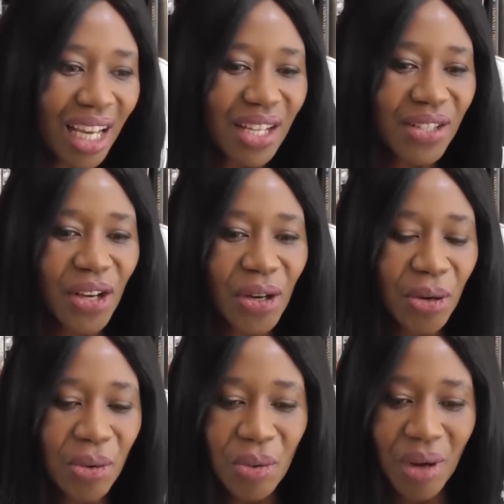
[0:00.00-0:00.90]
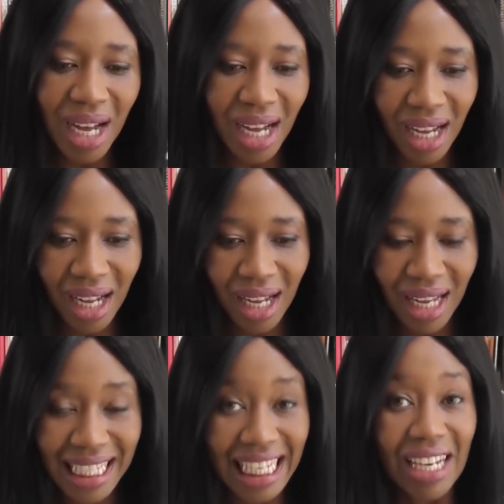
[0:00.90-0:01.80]
So
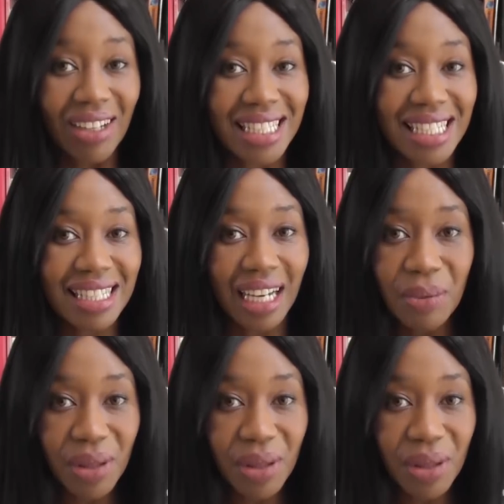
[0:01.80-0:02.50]
then he got stuck